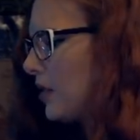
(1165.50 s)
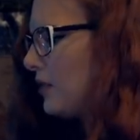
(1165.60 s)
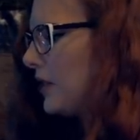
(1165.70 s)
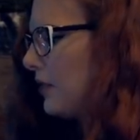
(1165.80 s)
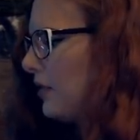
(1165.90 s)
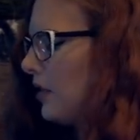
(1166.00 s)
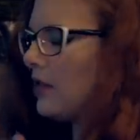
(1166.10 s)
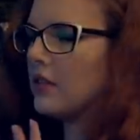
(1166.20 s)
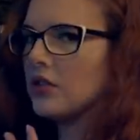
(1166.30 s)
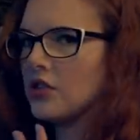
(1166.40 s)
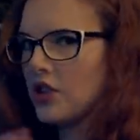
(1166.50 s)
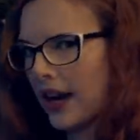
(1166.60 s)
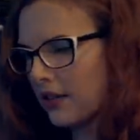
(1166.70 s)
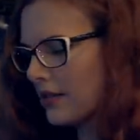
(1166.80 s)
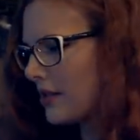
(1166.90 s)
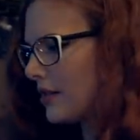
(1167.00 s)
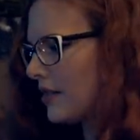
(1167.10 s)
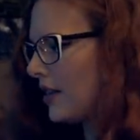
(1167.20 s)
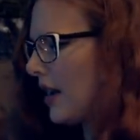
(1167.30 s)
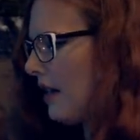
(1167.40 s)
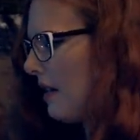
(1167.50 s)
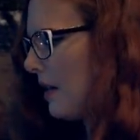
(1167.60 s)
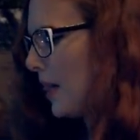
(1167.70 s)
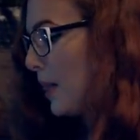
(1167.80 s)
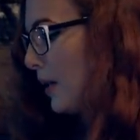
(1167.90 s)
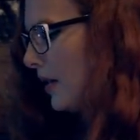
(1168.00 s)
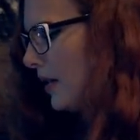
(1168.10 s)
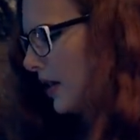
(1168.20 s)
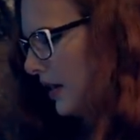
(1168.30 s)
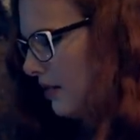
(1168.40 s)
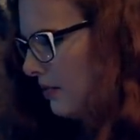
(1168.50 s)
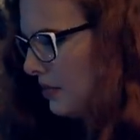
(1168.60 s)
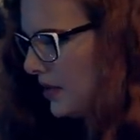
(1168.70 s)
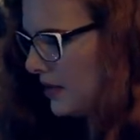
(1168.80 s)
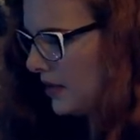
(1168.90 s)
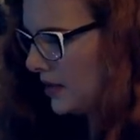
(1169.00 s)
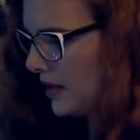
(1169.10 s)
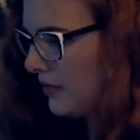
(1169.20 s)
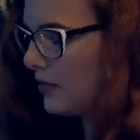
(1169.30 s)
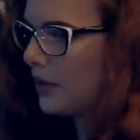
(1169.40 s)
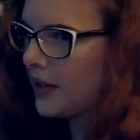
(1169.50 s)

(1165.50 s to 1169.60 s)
off different chakras. Can I open these to sniff? No, I